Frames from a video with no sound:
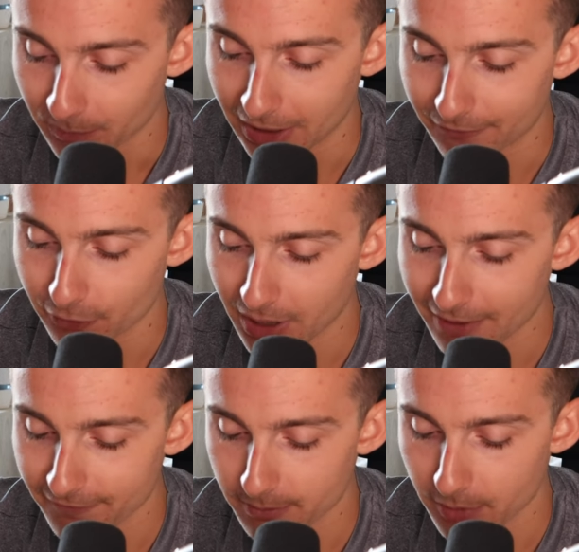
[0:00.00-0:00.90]
And if you're
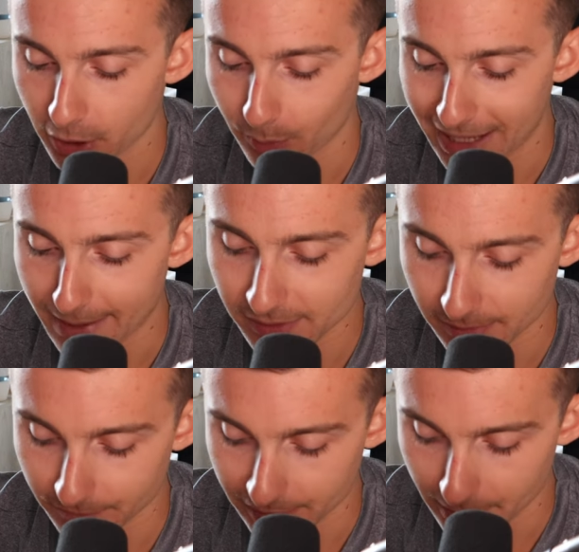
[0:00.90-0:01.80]
not familiar, we
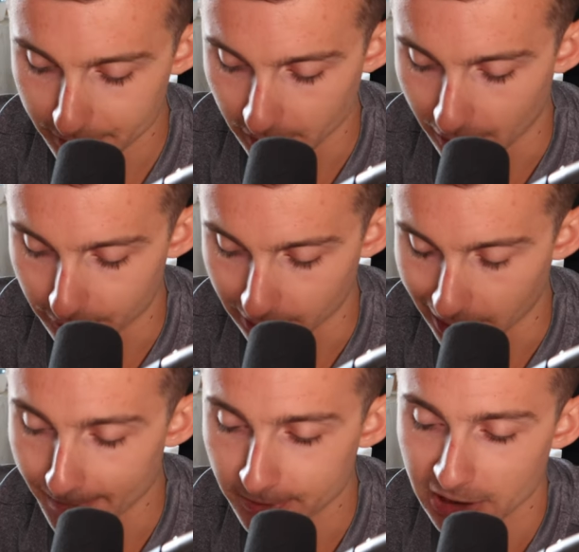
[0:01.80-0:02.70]
some videos covering
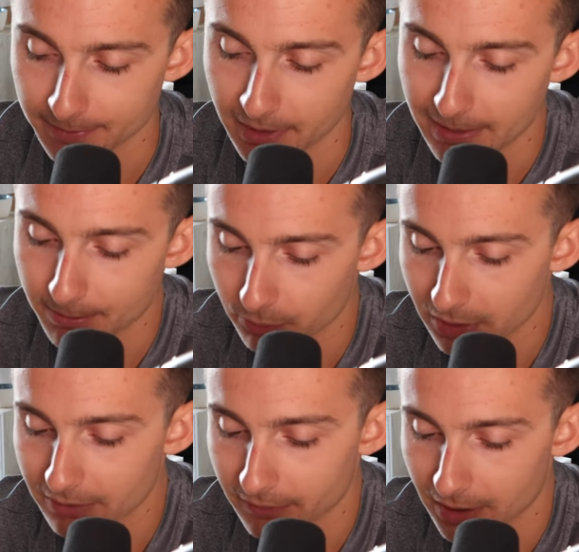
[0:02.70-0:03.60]
options, but a
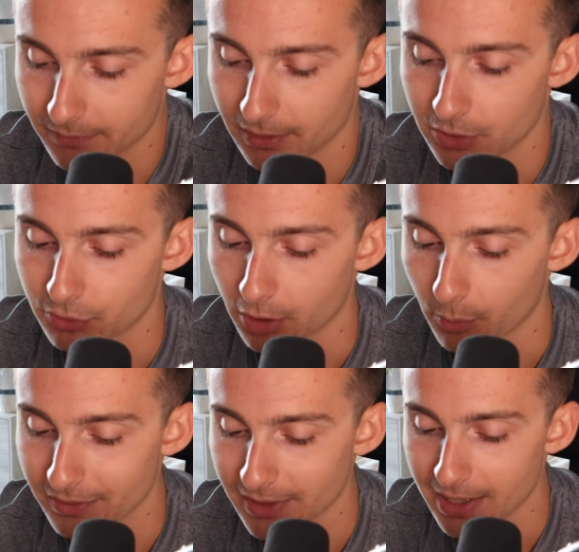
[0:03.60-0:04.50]
brief kind of
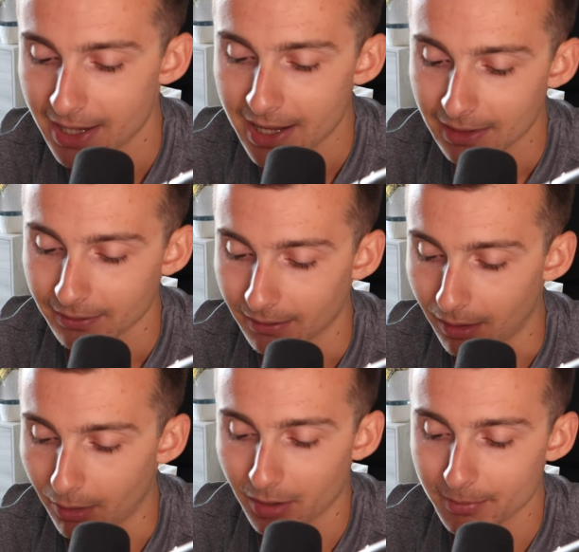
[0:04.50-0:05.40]
intro is that
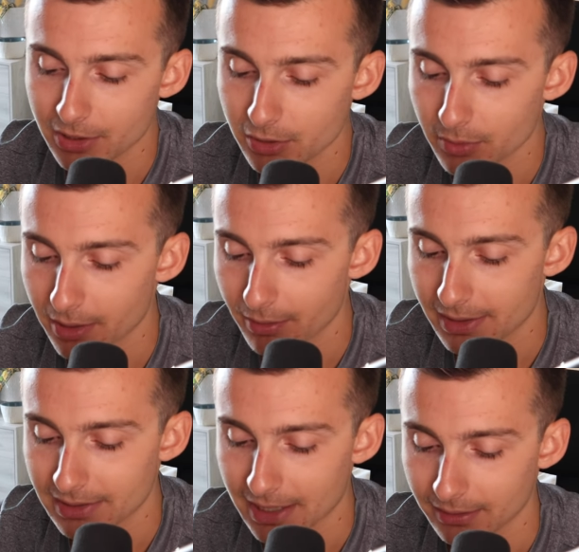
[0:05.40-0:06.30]
all I'm gonna do here
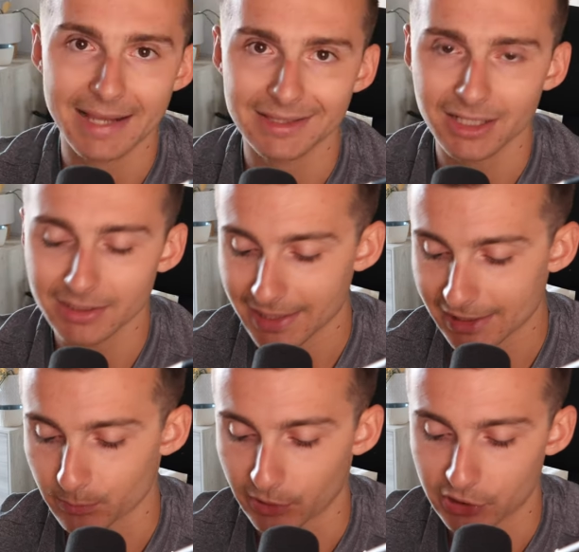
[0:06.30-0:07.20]
is I, I click on the
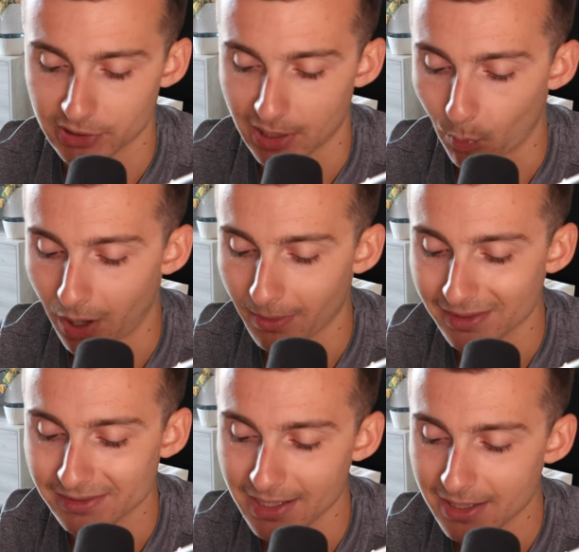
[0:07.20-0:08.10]
expiration I want.
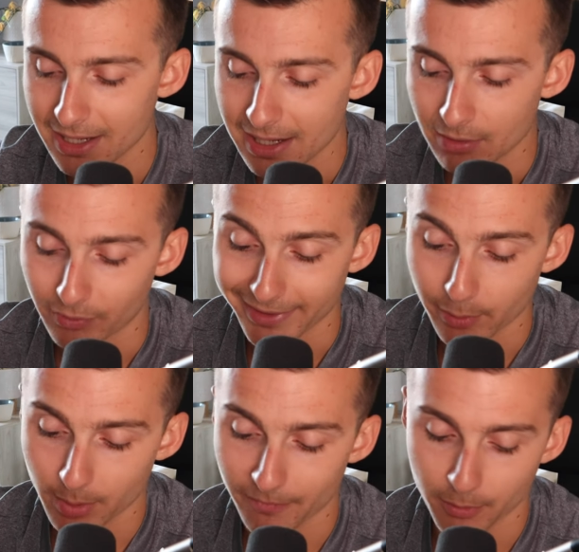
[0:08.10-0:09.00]
Let's say right
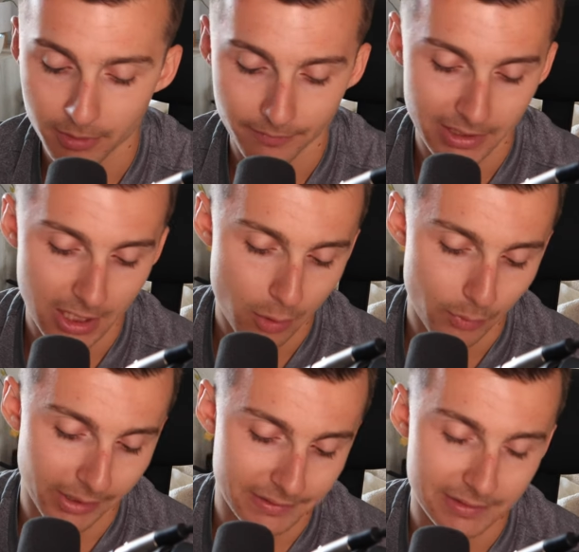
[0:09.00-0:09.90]
now when I'm filming the video,
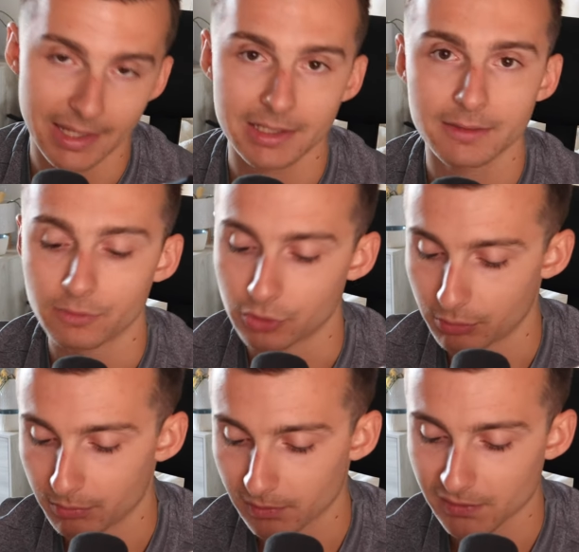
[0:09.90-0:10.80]
it's the end of
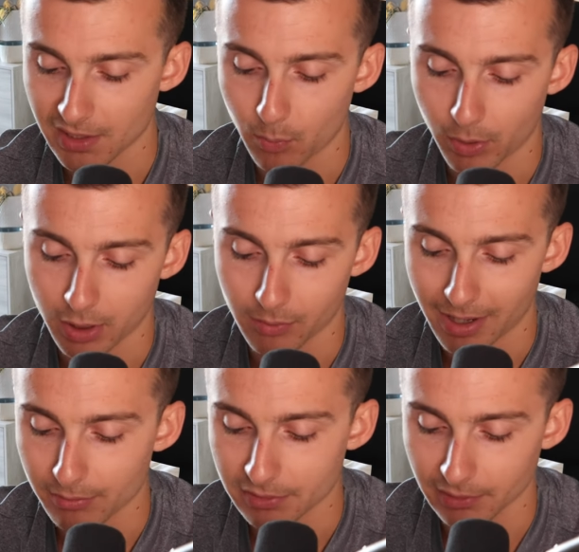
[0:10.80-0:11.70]
June. Let's say I wanna go
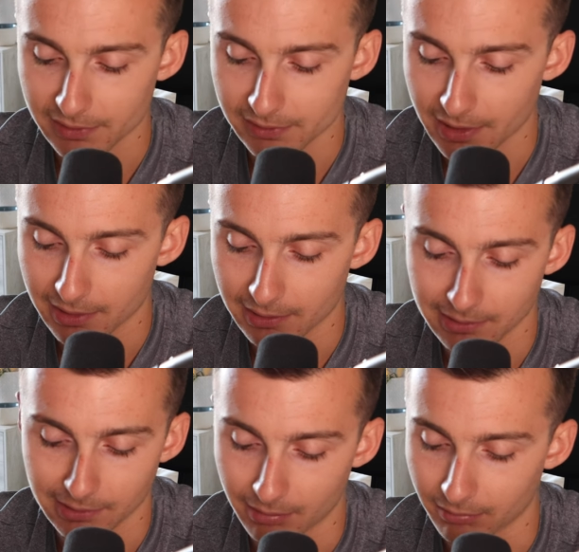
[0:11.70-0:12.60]
out to, let's
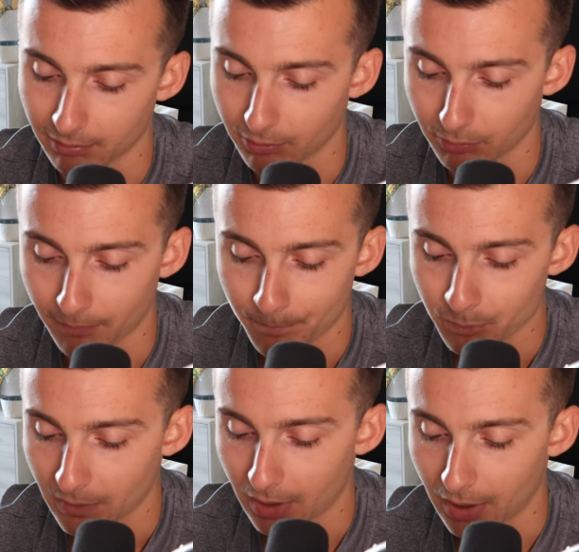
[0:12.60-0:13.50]
say, I don't know,
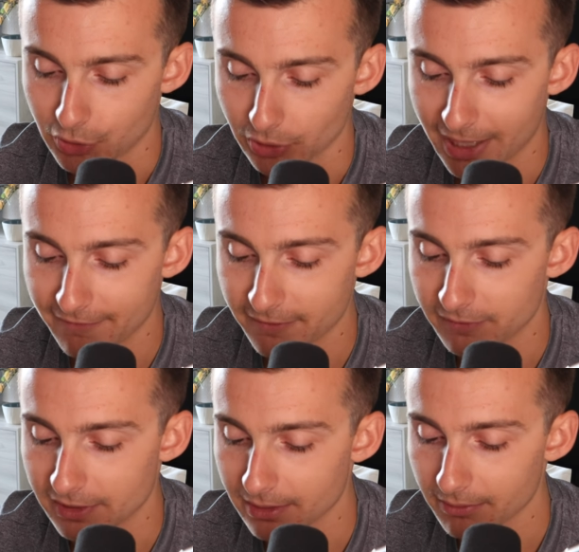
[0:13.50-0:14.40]
uh, July
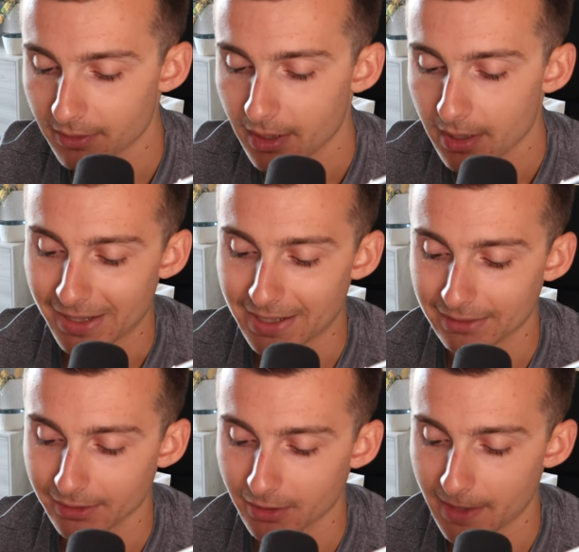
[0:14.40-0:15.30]
fifteenth, and I
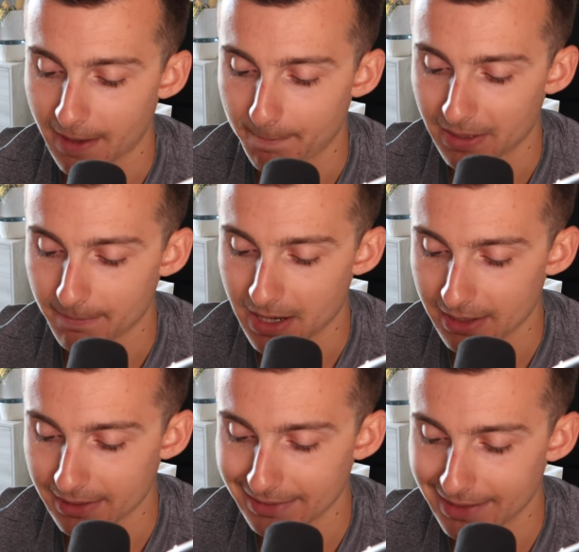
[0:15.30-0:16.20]
click on that, but I'm
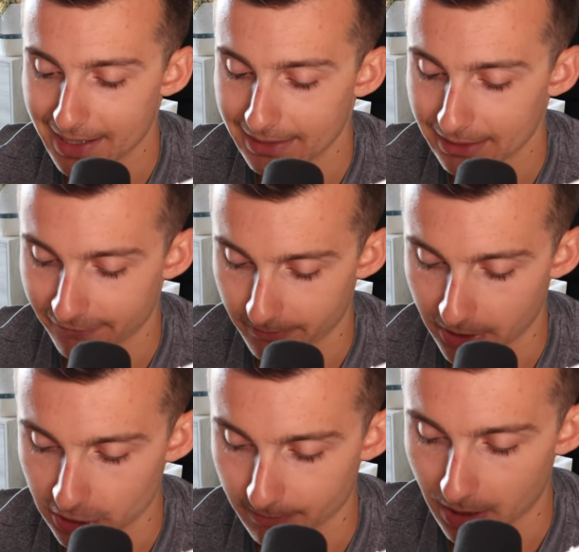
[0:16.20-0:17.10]
not gonna get any
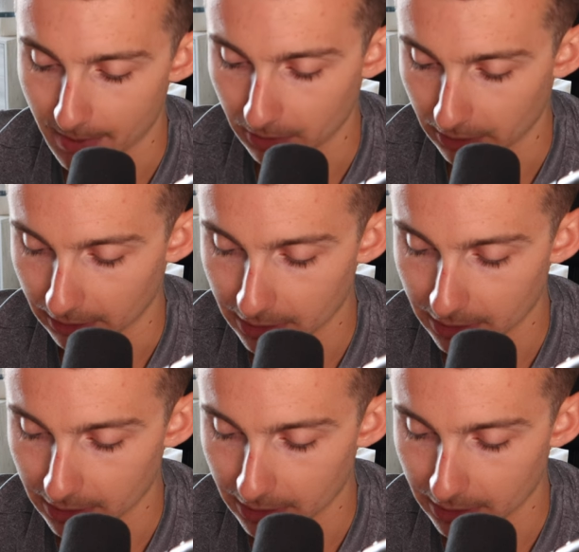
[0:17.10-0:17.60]
information populating.